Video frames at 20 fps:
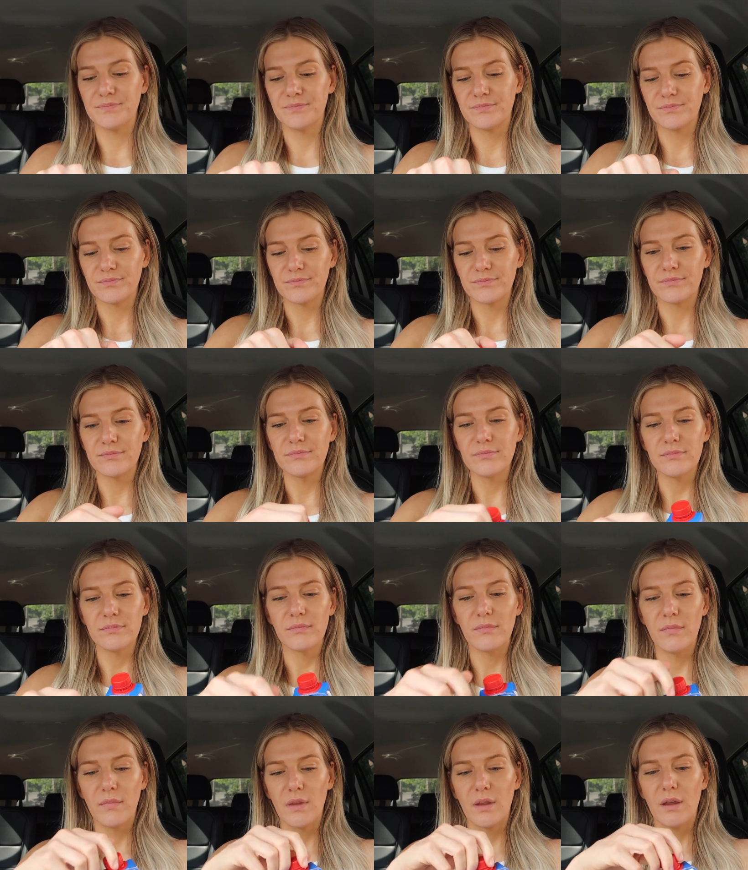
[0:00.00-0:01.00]

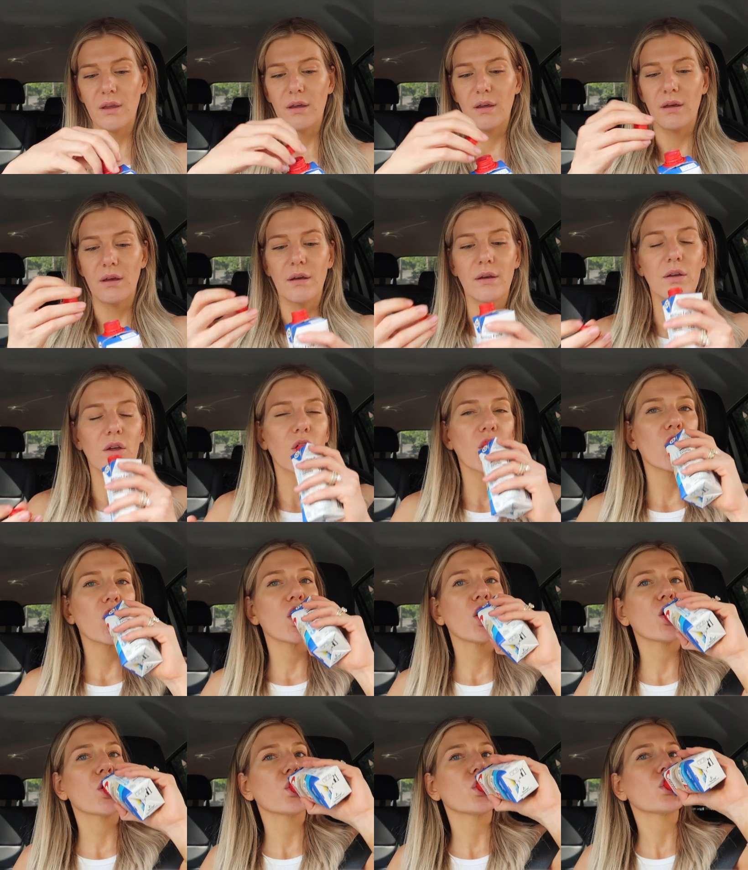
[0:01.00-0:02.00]

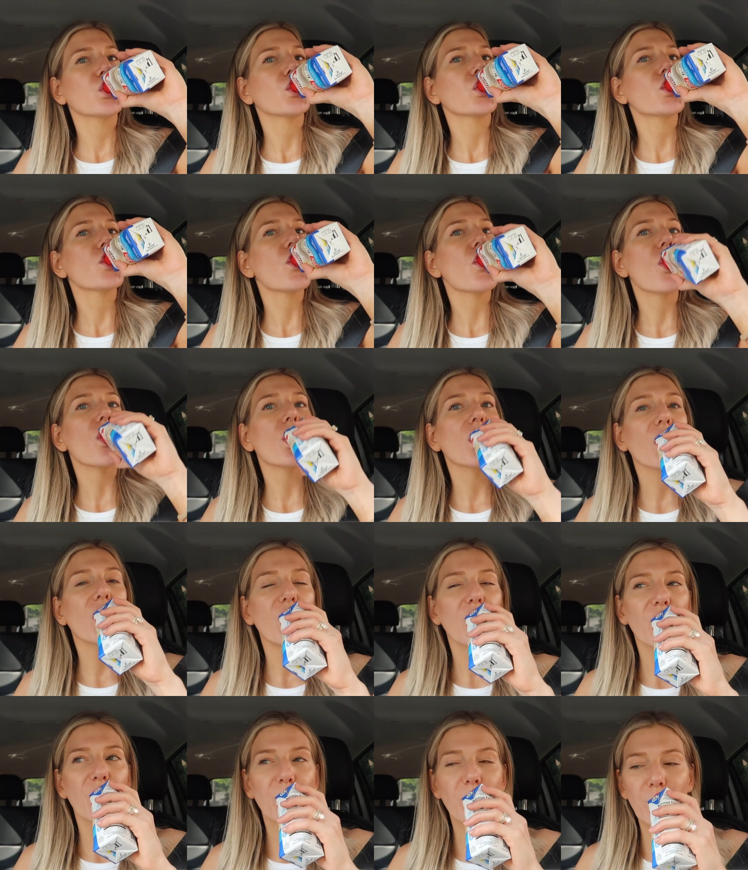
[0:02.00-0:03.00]

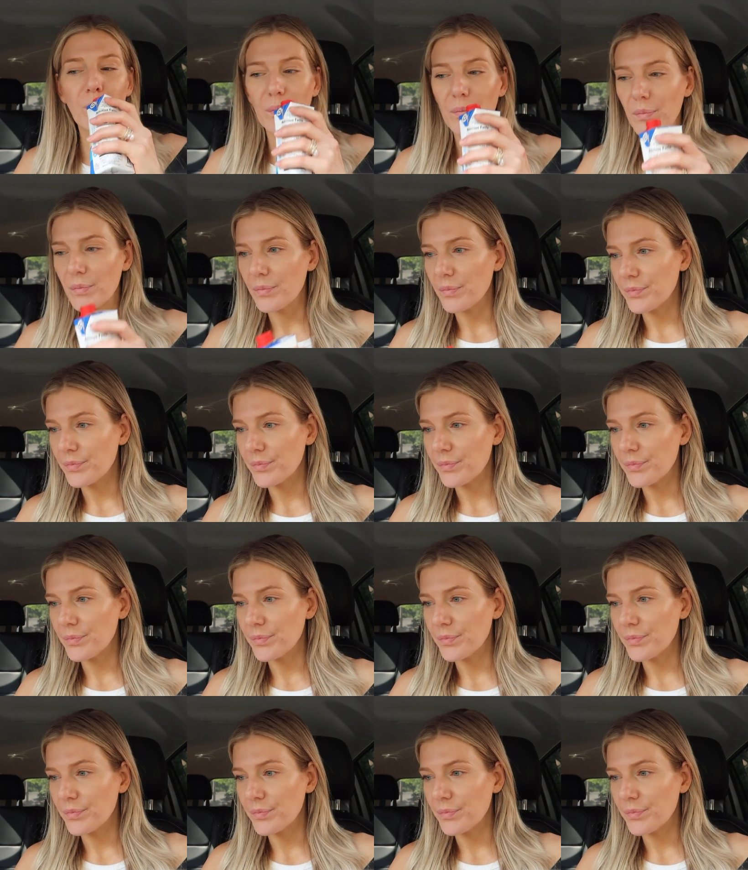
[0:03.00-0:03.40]
Nobody speaks.